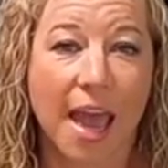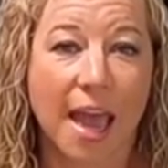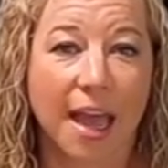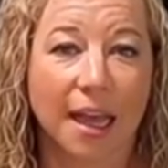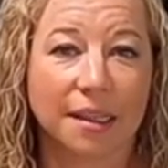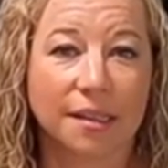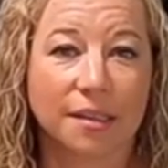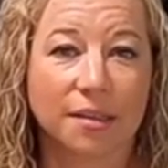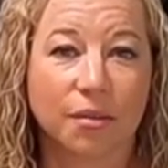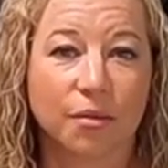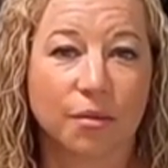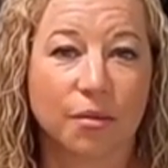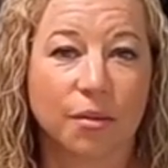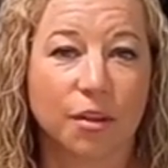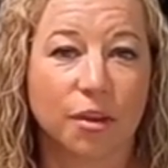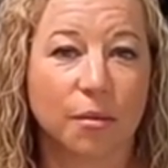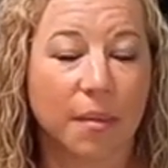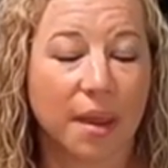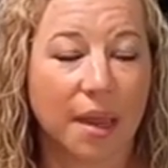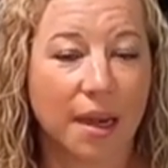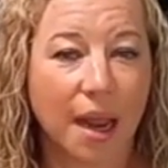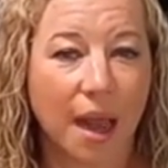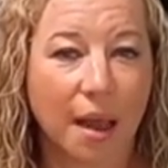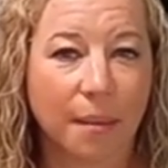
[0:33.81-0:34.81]
And so
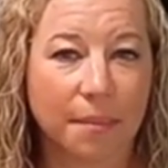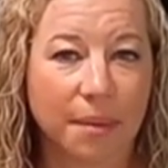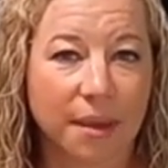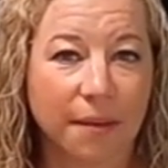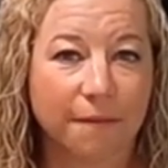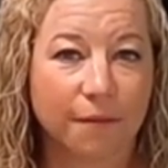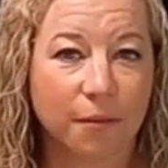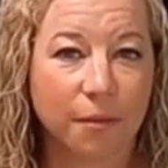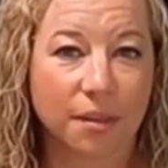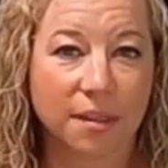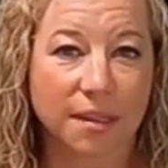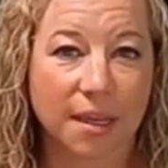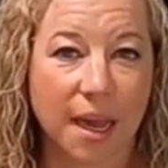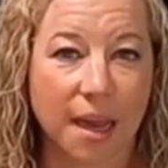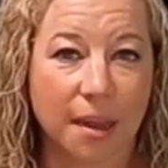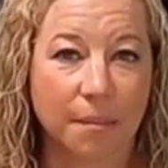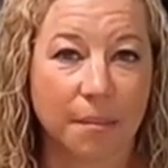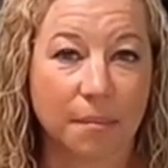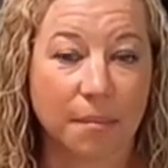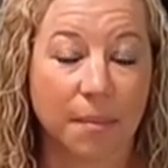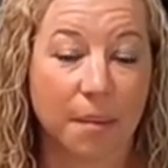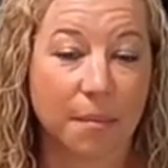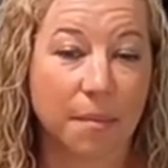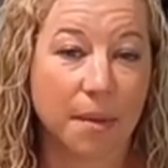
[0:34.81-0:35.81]
you may not be
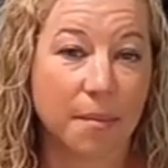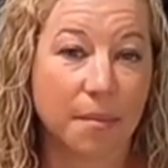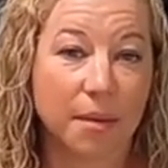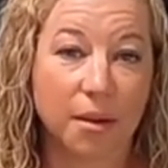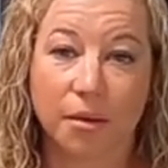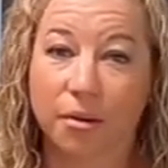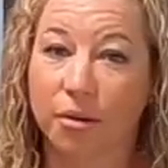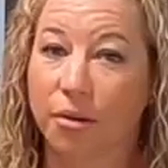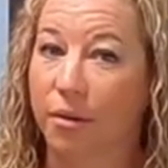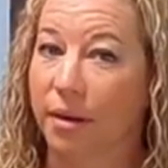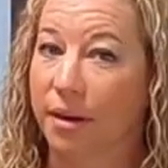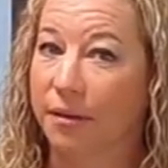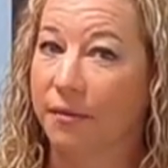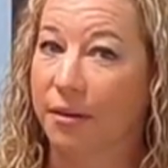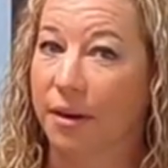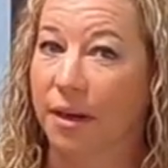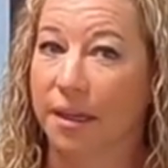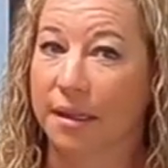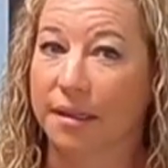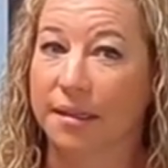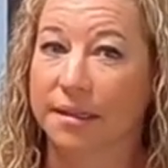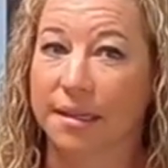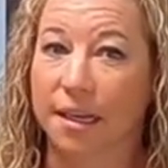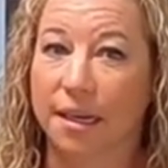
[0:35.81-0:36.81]
full-time, but maybe you're going for
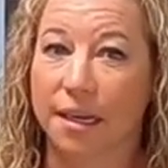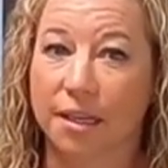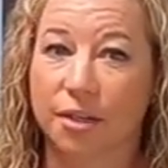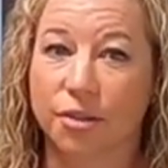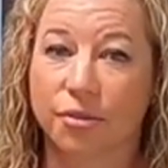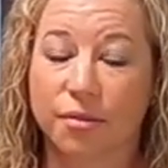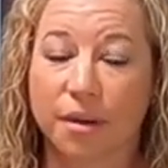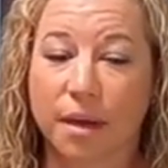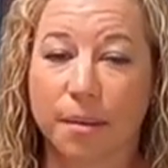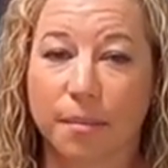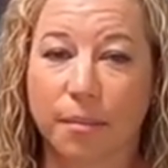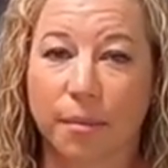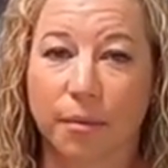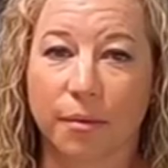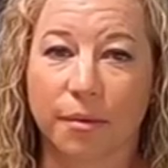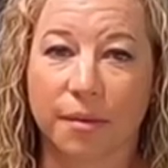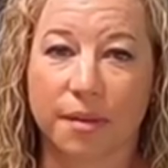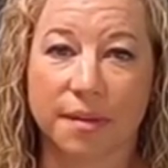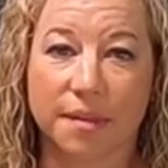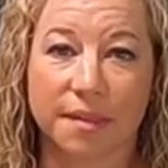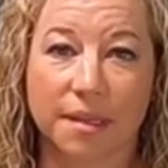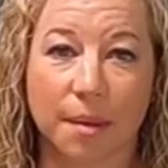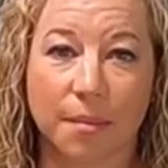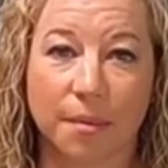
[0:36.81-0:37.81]
an extended trip or
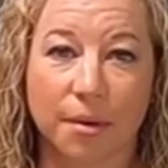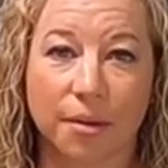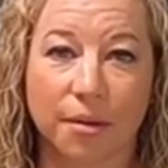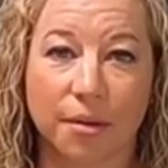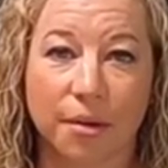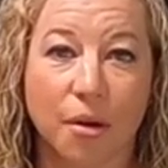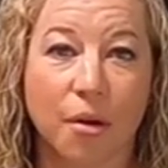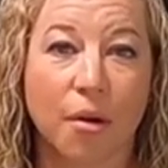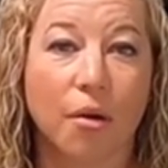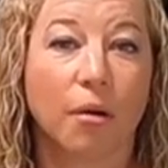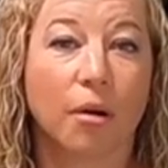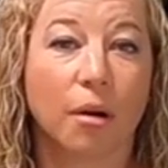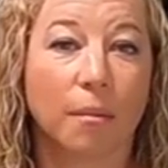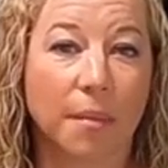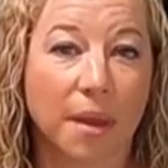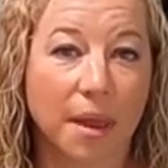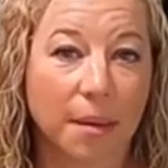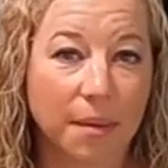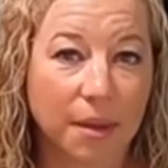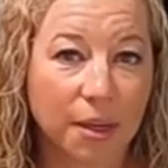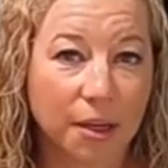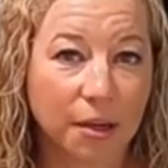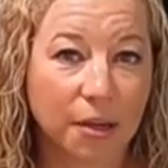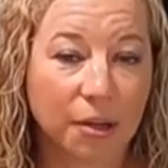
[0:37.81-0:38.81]
the summer, or
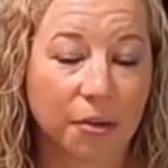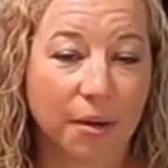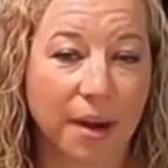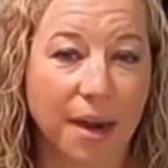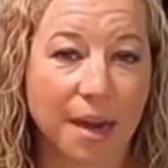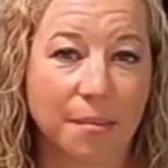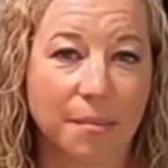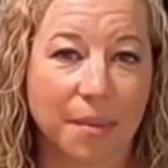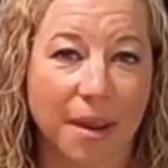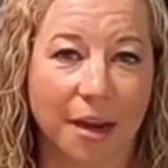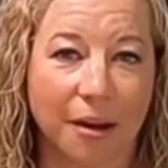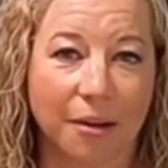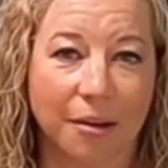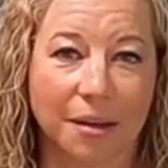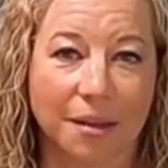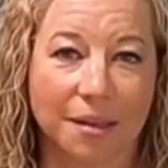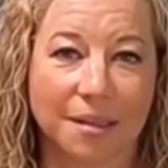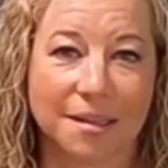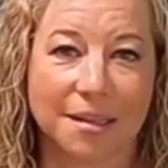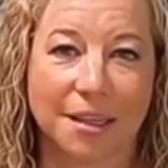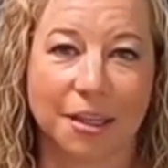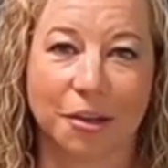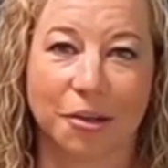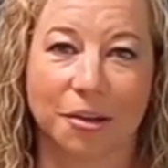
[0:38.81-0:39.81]
maybe you're
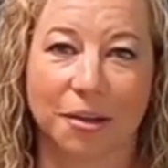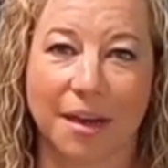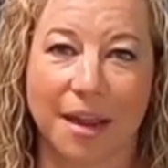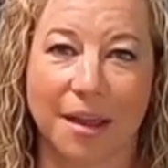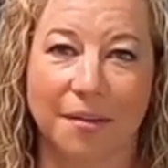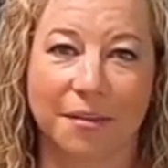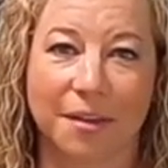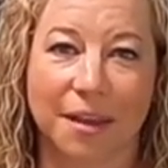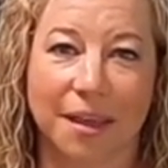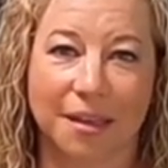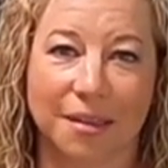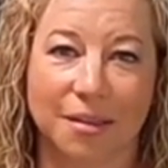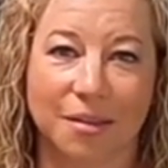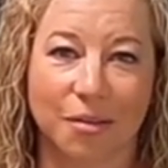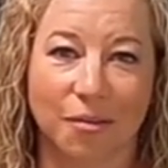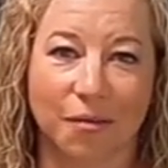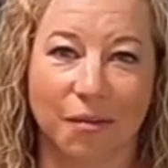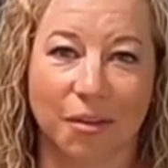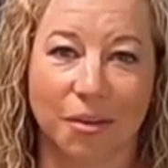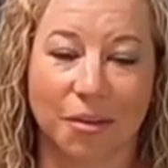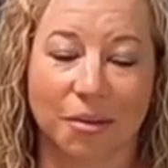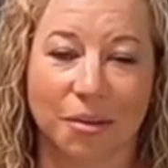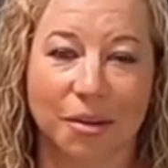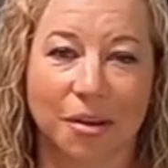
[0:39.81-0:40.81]
grandparents that you're going to have kids
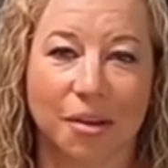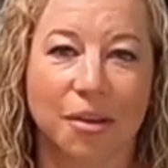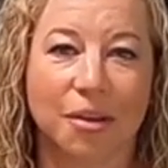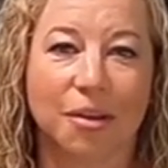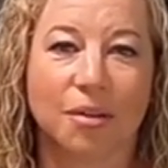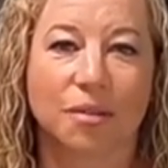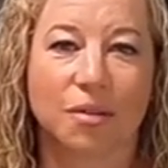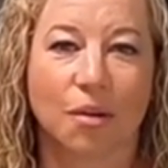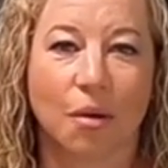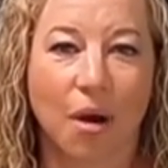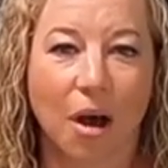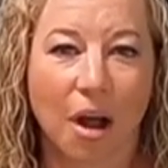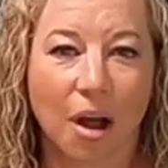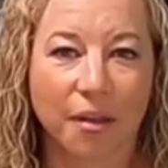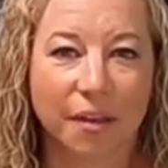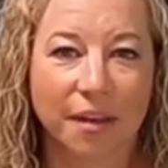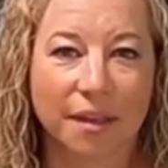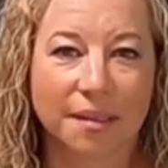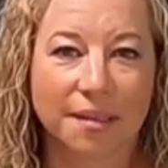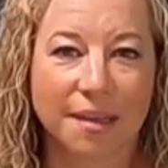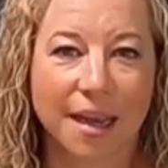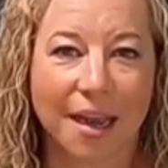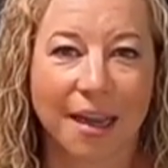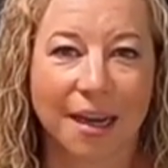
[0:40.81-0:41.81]
over. So all
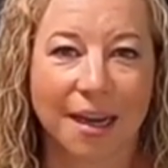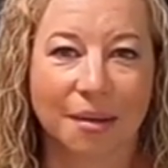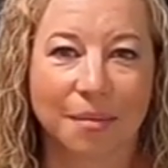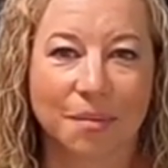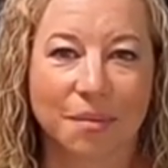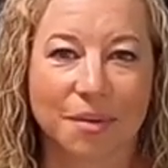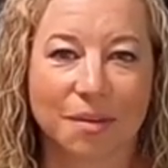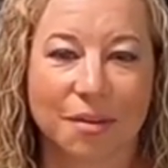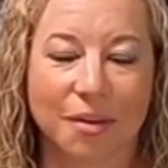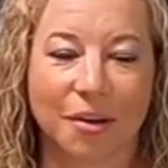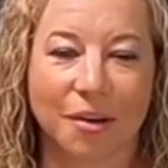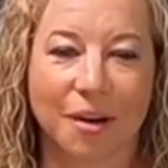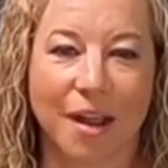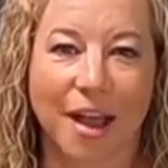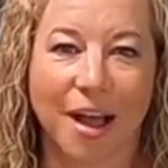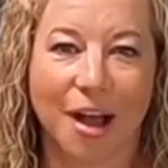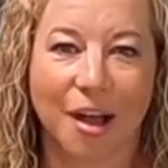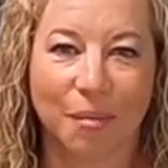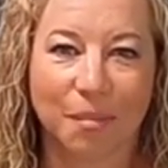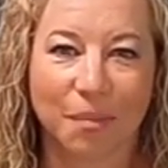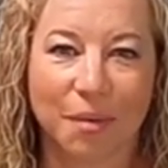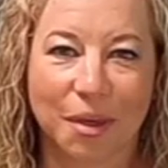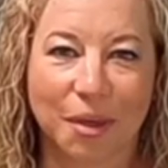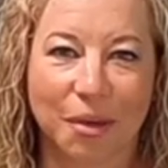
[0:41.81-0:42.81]
these items are to
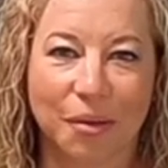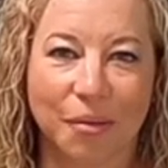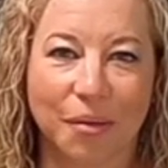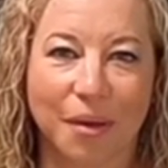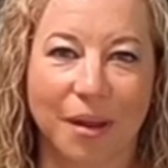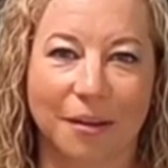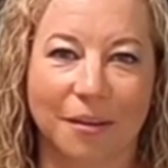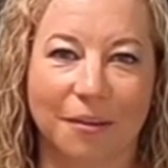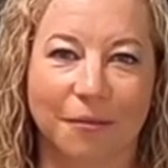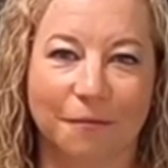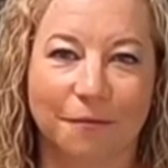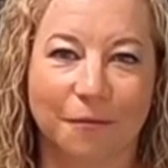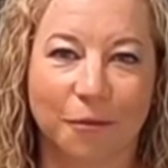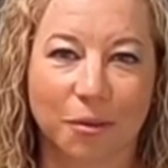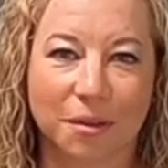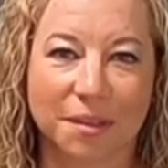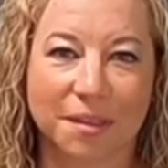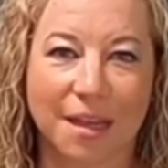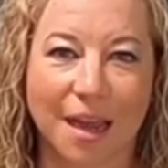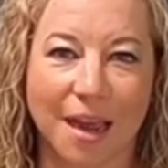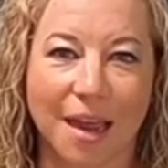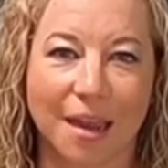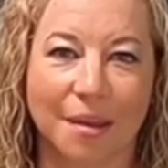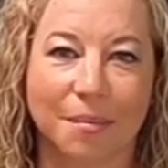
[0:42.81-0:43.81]
help you
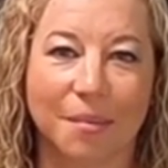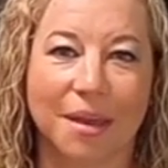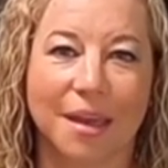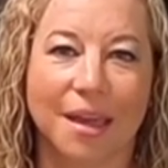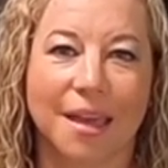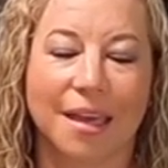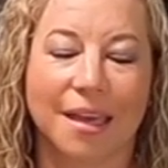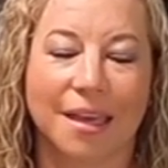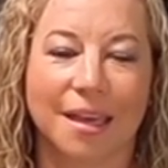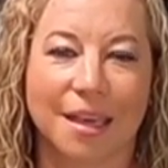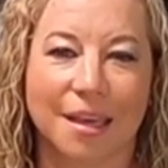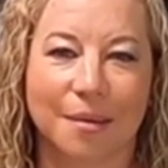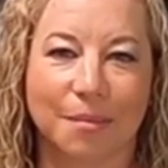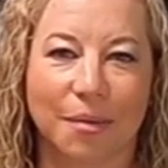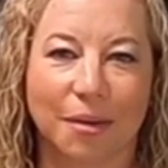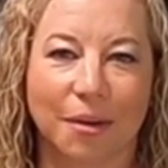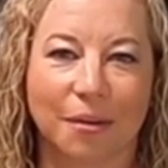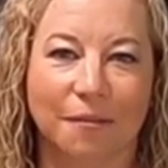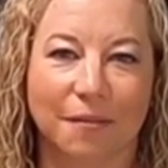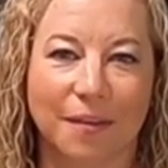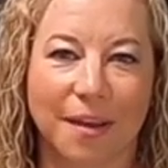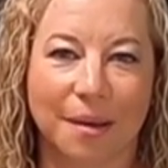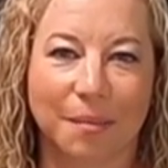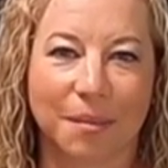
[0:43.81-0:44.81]
full-time keep
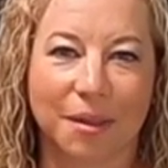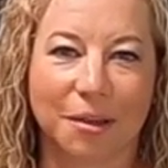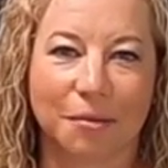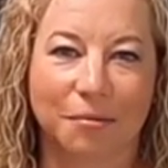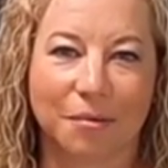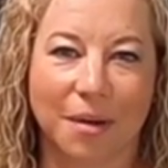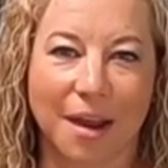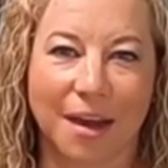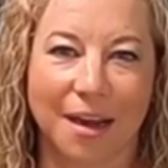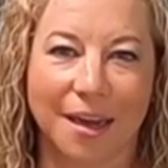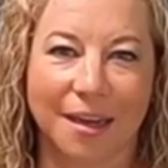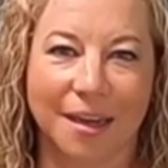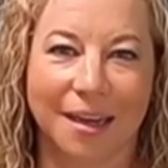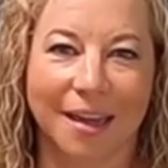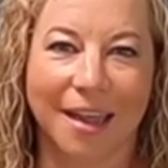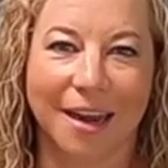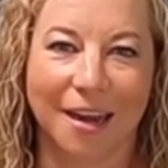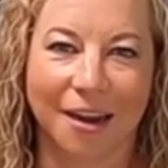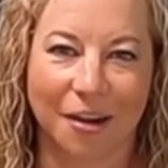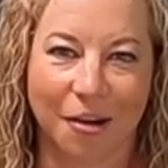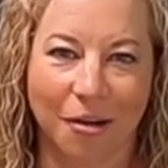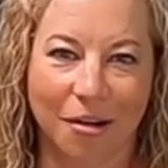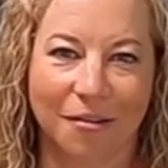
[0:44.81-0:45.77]
your family running in an